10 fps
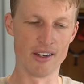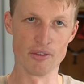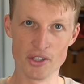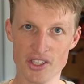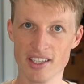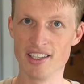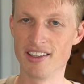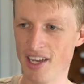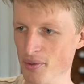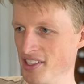Unfortunately,
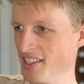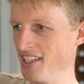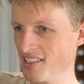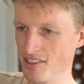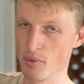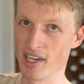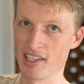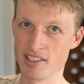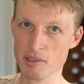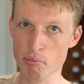that was in the instance when I
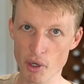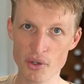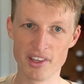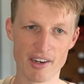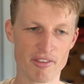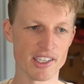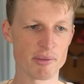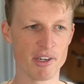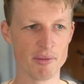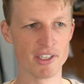actually broke that
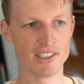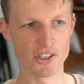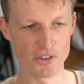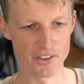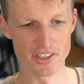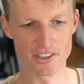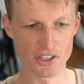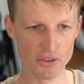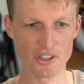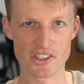flex spline because the
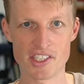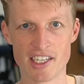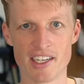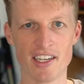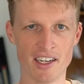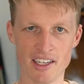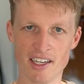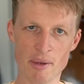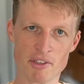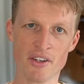screw got stuck and I
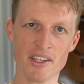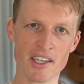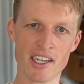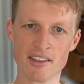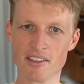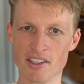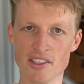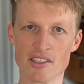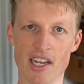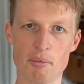kept going and the
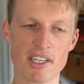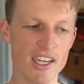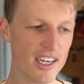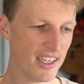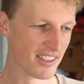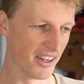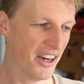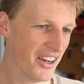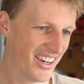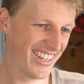thing snapped. So
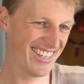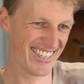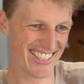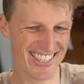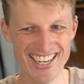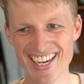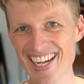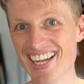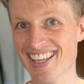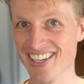
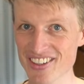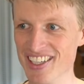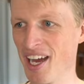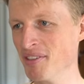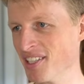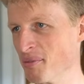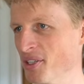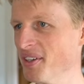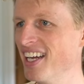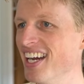they're good up until a
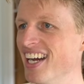point.